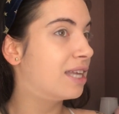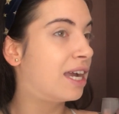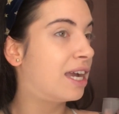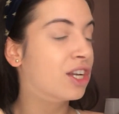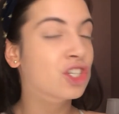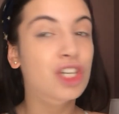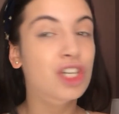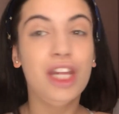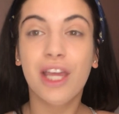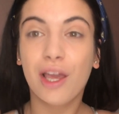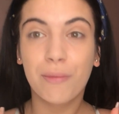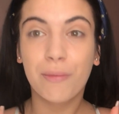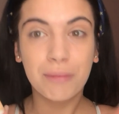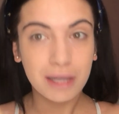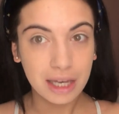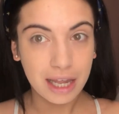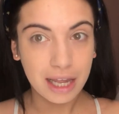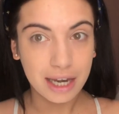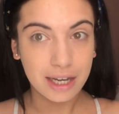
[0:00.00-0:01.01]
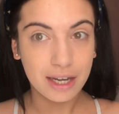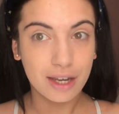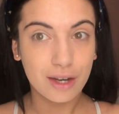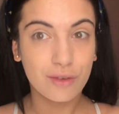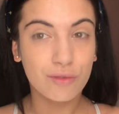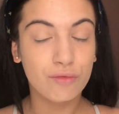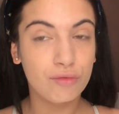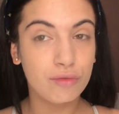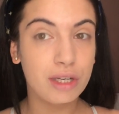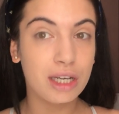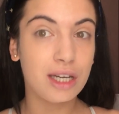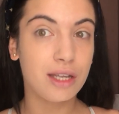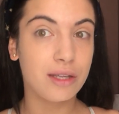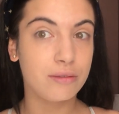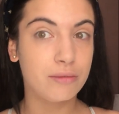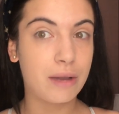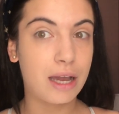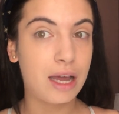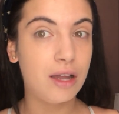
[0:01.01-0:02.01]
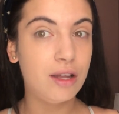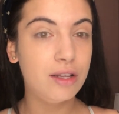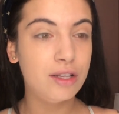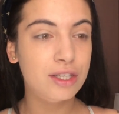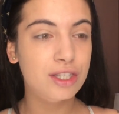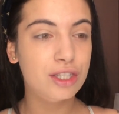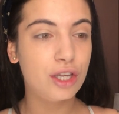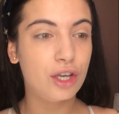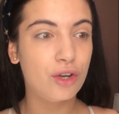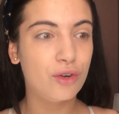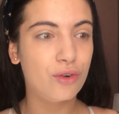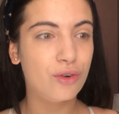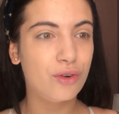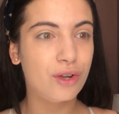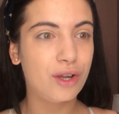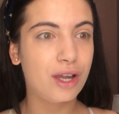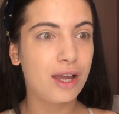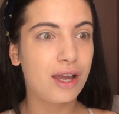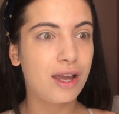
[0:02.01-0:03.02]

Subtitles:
actually applied it really well. So